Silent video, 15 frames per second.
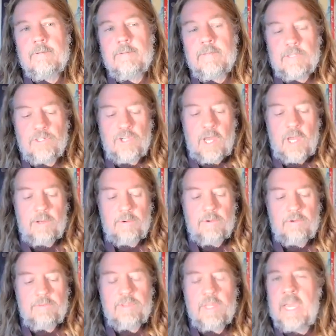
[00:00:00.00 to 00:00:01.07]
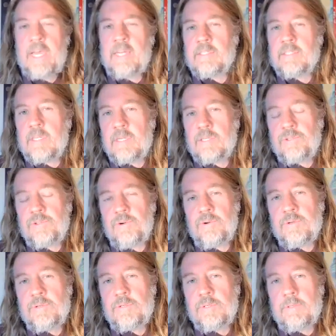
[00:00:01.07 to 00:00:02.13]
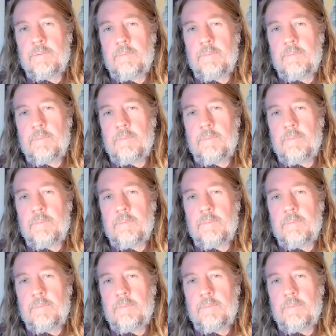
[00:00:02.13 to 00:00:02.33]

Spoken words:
the shadow of the ancestors.